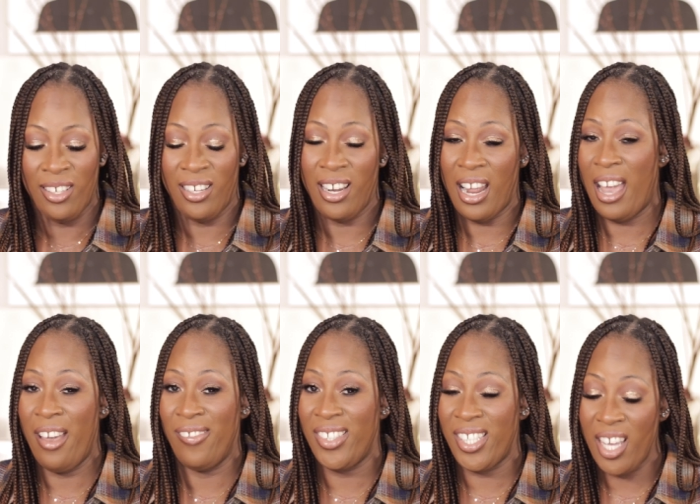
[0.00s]
that I
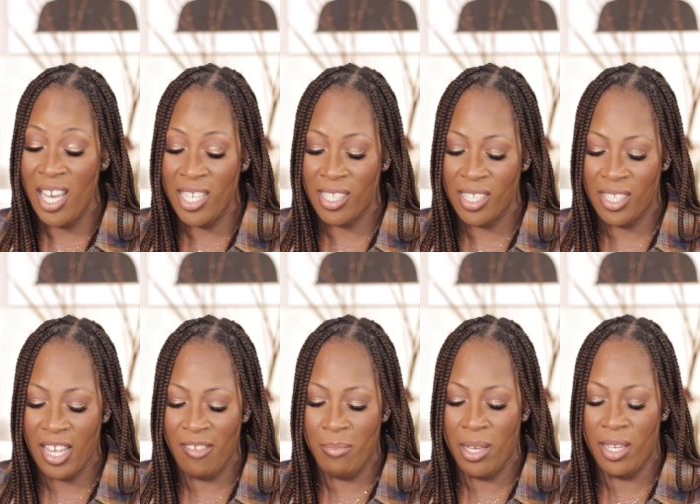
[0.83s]
have done since
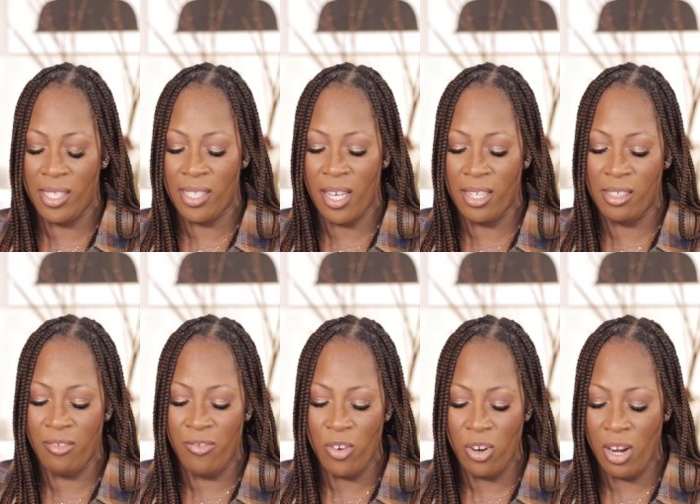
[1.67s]
they've been inside
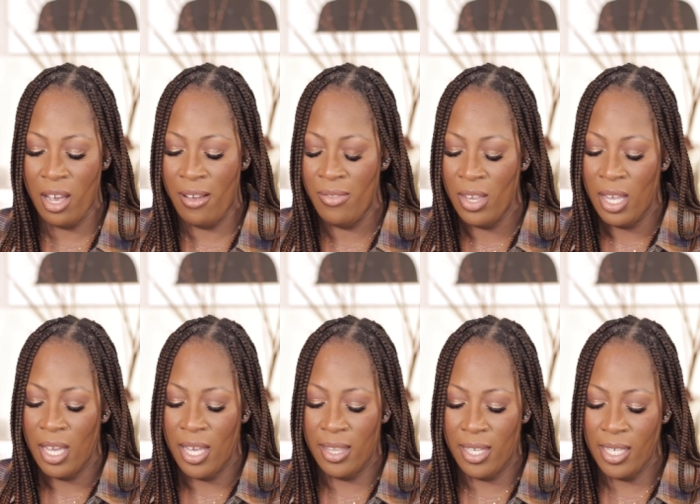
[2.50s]
Sephora.
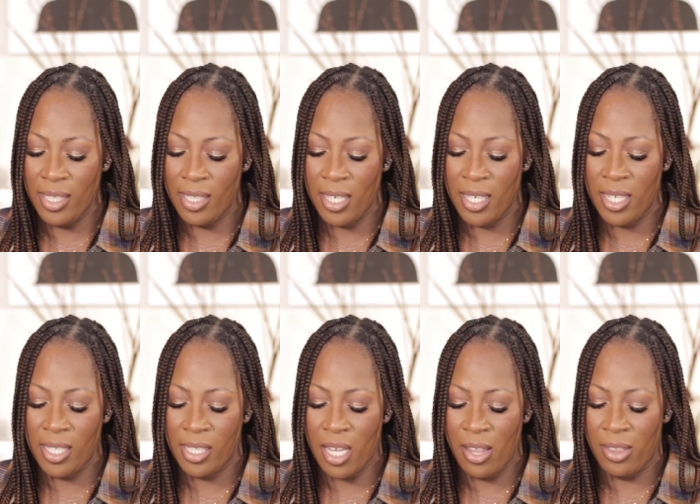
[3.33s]
And this
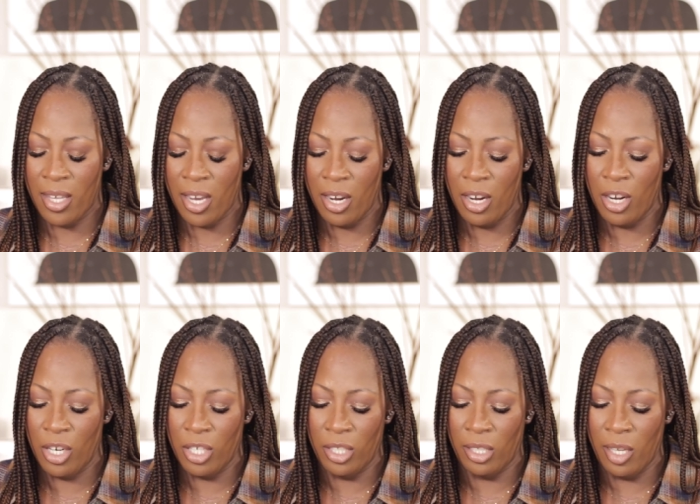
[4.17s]
is
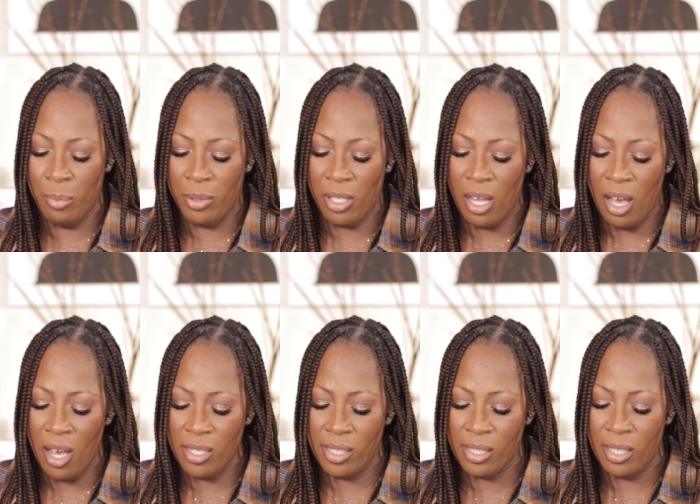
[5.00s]
their lip
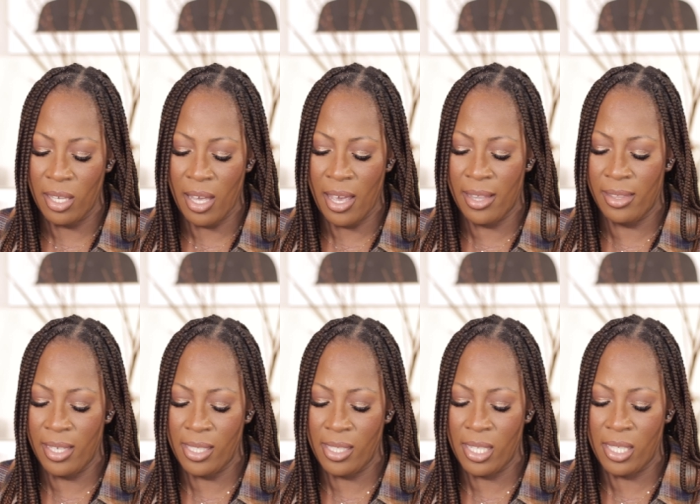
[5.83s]
gloss. And
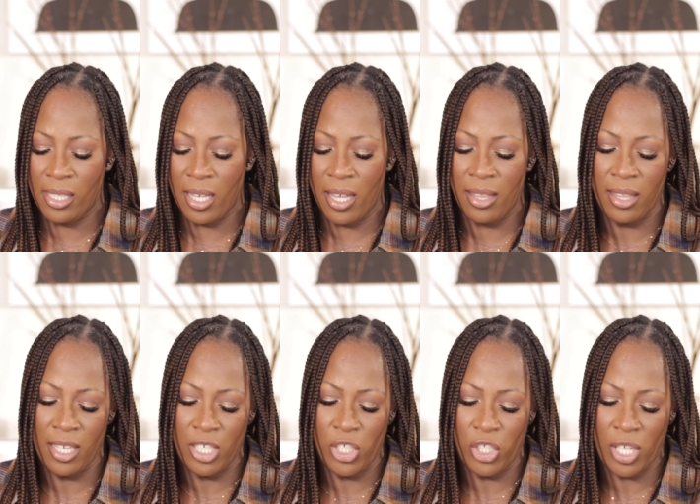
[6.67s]
this is in
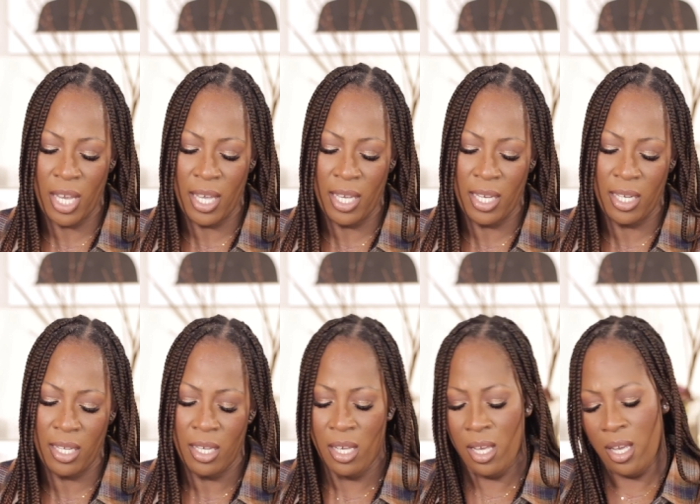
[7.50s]
the shade
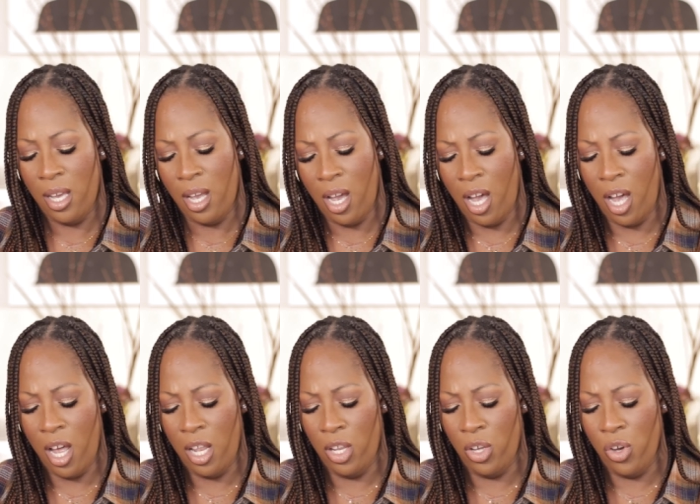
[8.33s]

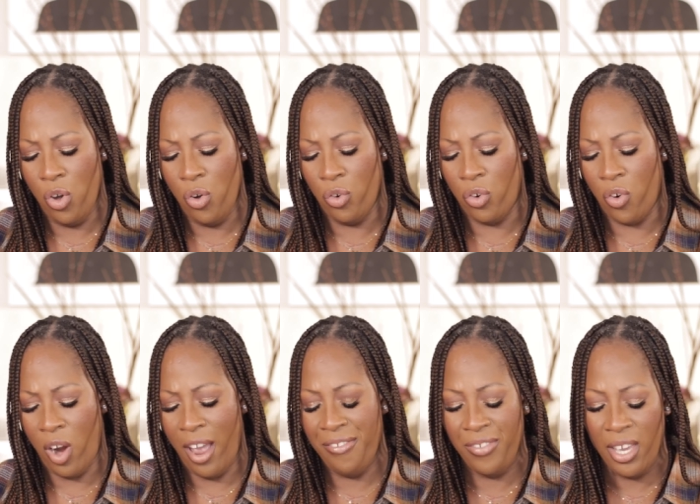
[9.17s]

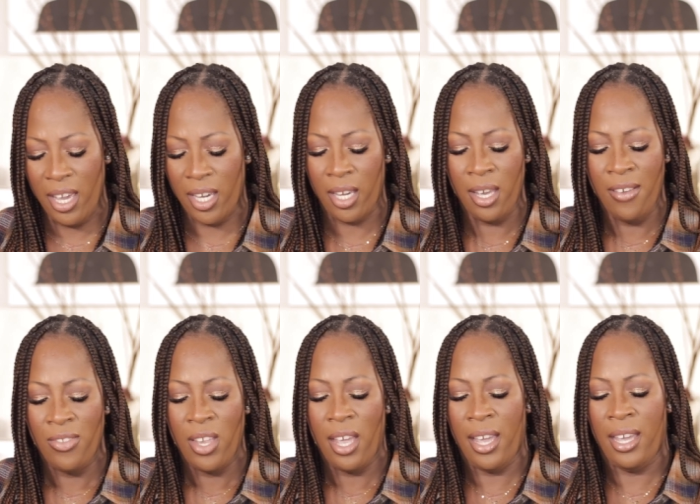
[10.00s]
holographic.
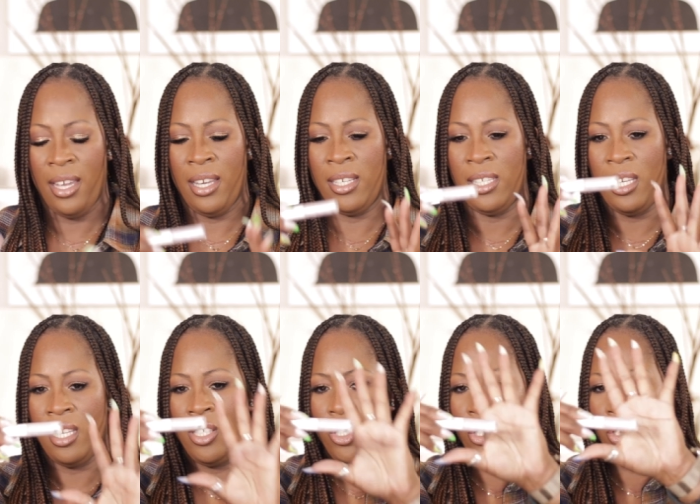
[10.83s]
And it's